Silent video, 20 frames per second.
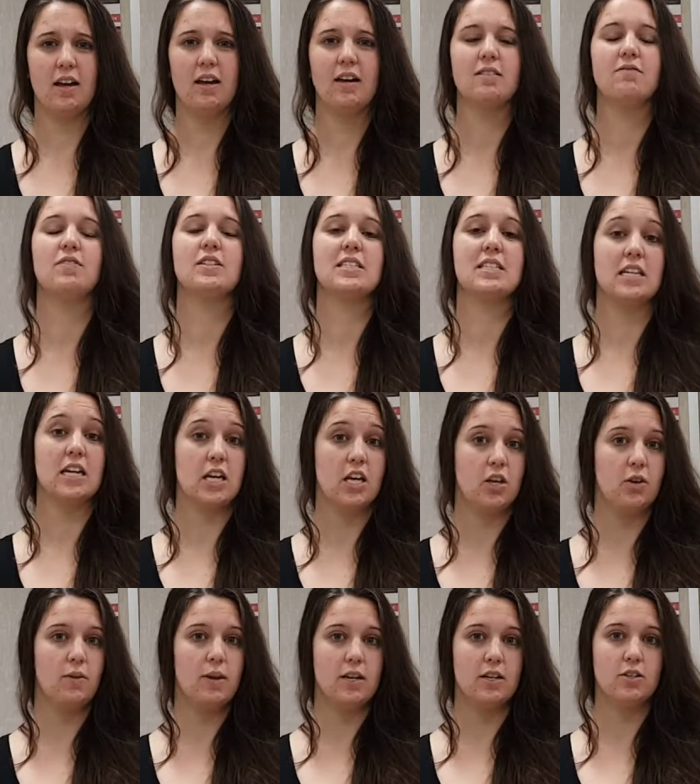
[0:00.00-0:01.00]
if it's an
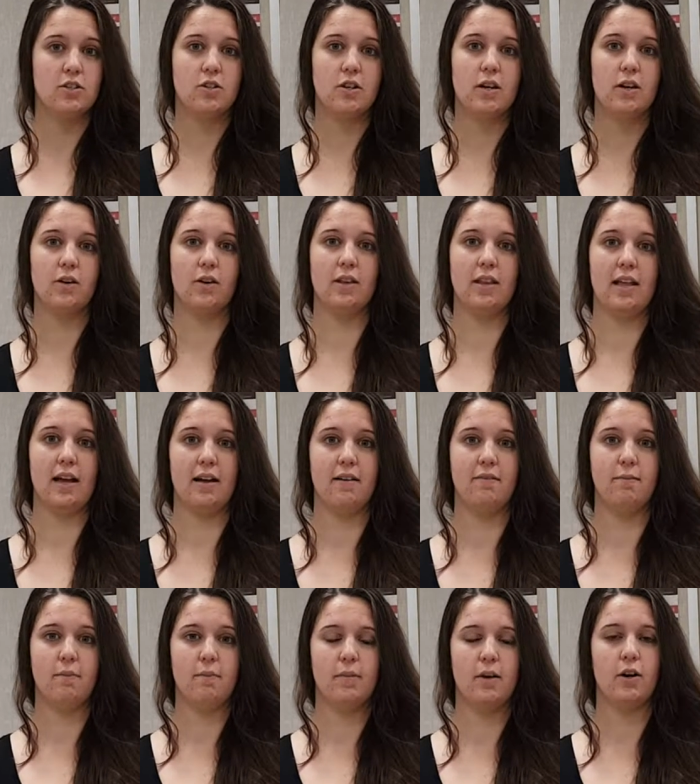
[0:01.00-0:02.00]
acute injury or in that
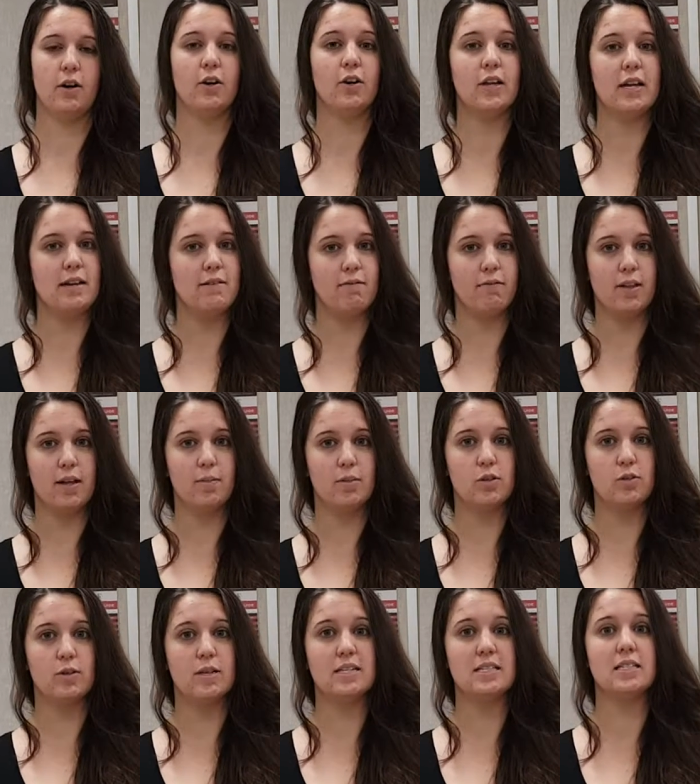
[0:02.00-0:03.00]
early
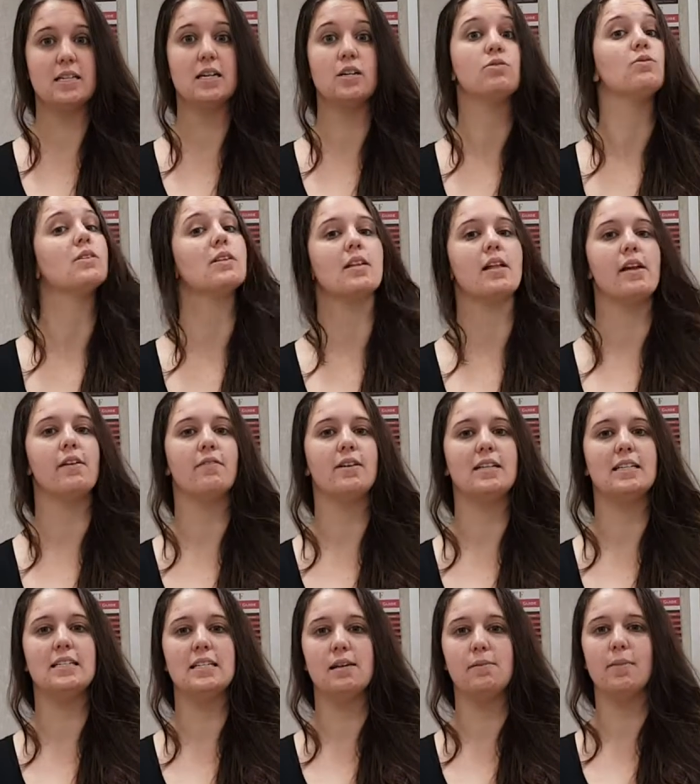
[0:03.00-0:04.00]
inflammatory stage with a lot of
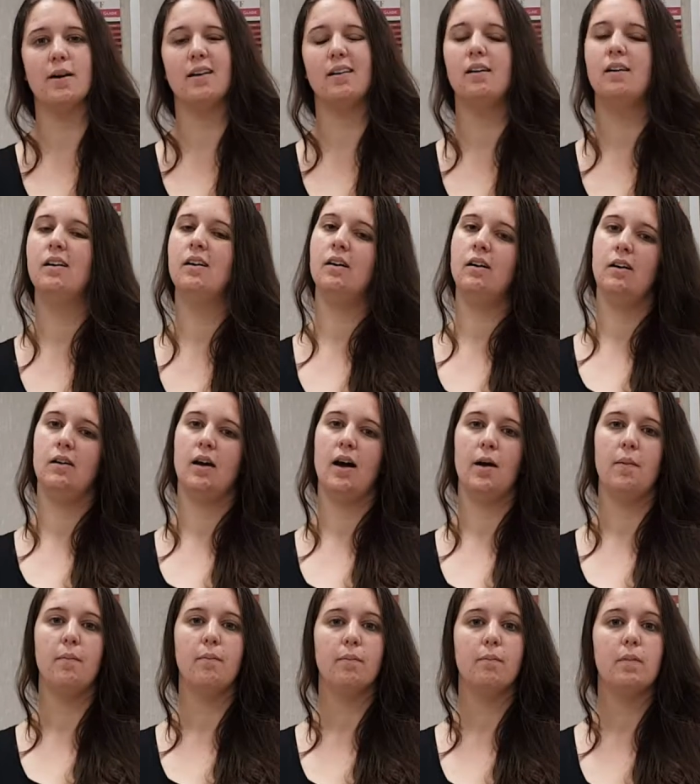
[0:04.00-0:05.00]
edema,
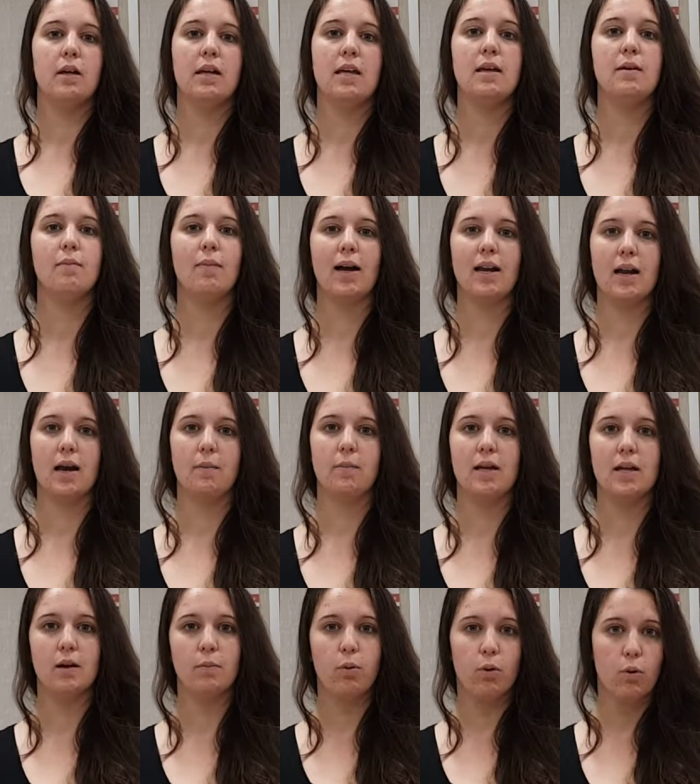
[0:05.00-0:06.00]
heat might not be
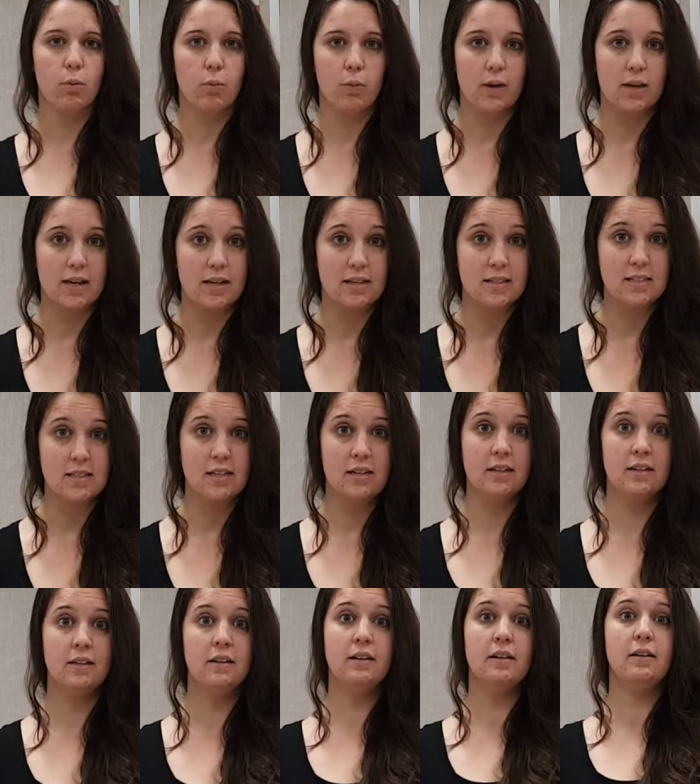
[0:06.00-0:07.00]
an appropriate
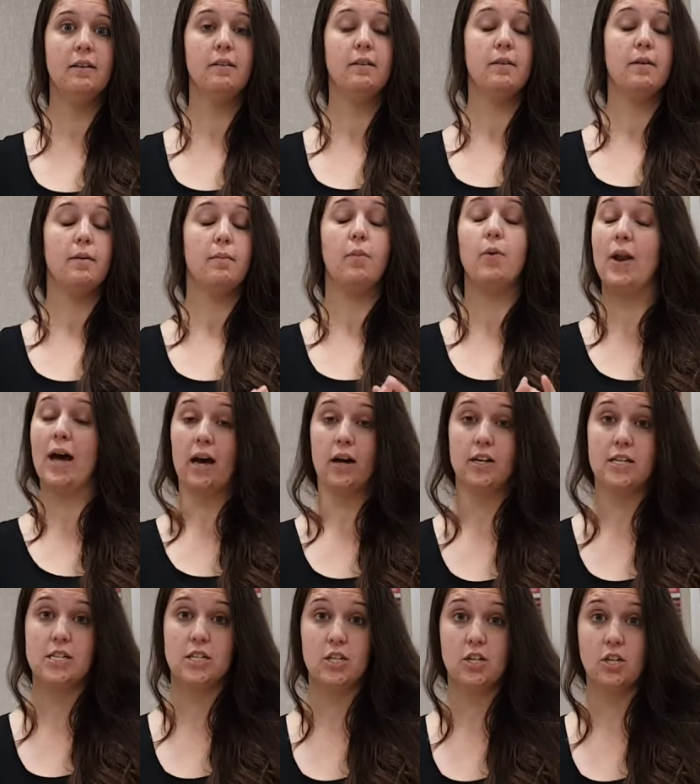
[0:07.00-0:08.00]

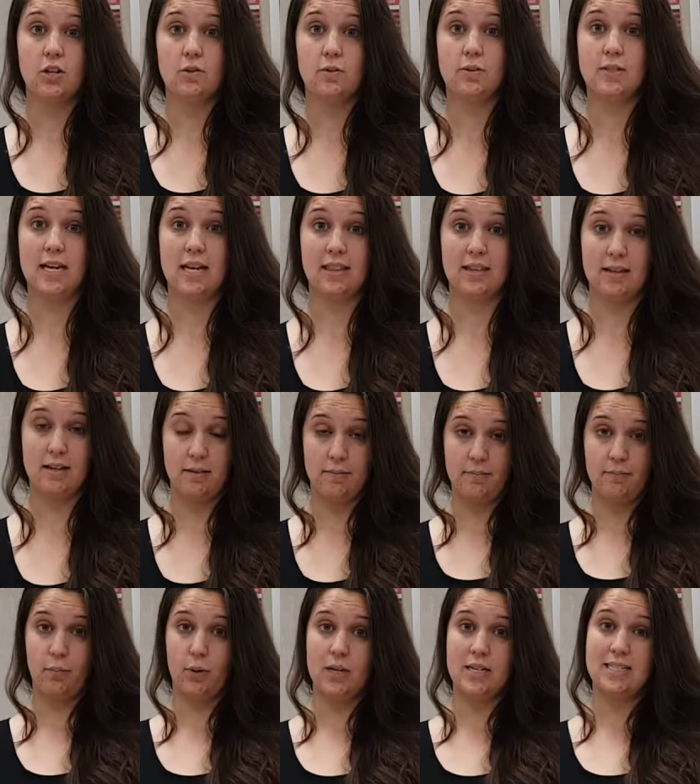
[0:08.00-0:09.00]
modality to use at that
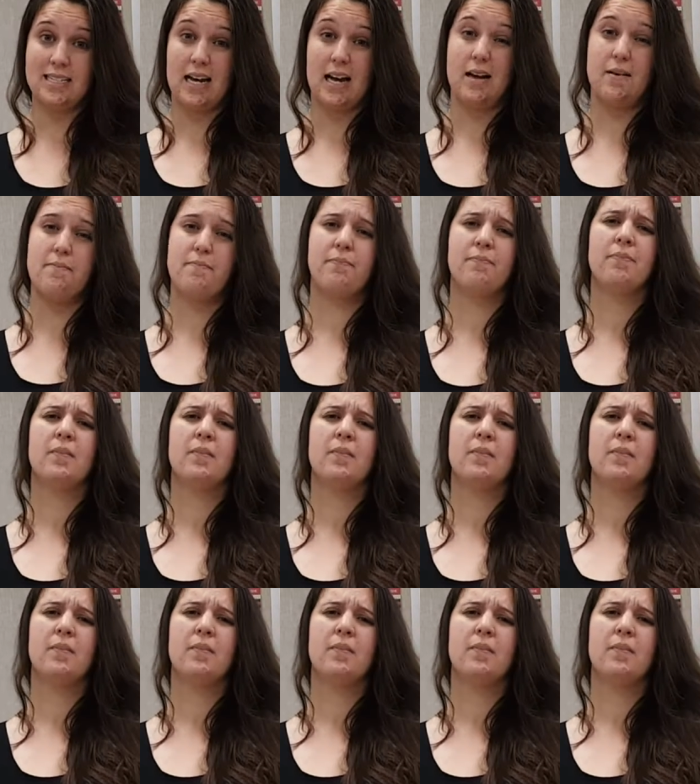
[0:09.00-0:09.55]
point in time.